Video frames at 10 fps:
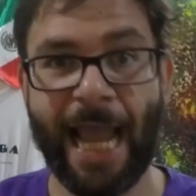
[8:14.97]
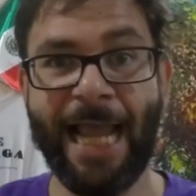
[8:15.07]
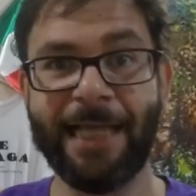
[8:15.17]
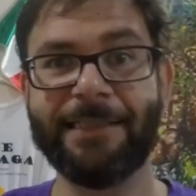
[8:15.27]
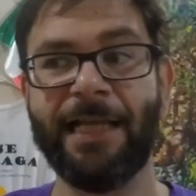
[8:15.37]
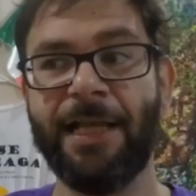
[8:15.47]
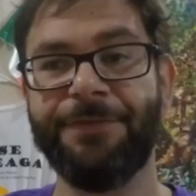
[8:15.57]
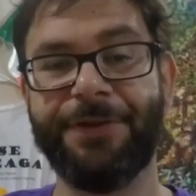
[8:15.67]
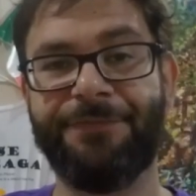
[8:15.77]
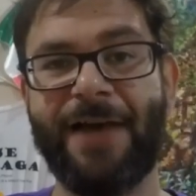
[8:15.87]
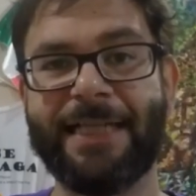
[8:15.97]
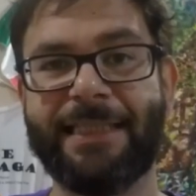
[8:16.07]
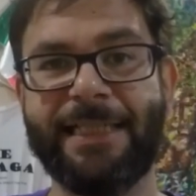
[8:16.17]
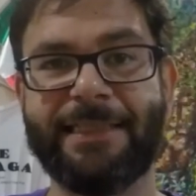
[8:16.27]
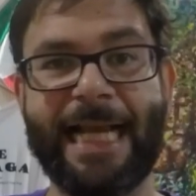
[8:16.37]
And the
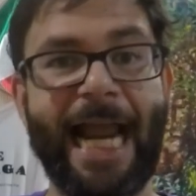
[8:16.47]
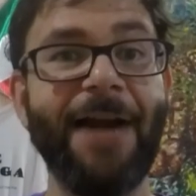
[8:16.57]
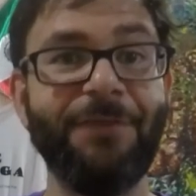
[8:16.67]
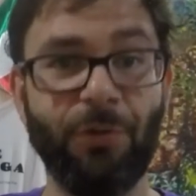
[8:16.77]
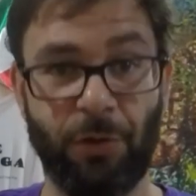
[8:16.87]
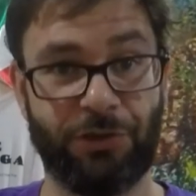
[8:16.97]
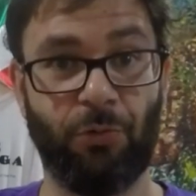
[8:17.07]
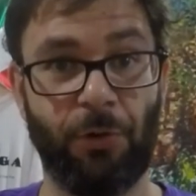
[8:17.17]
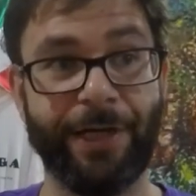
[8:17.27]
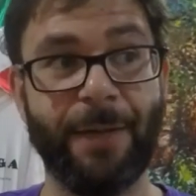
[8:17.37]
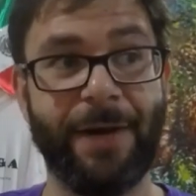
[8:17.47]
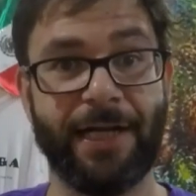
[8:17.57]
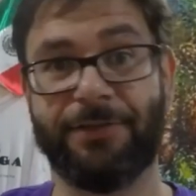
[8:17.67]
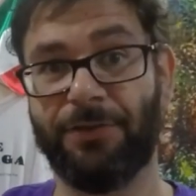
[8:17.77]
fact is that everyone's worrying about it.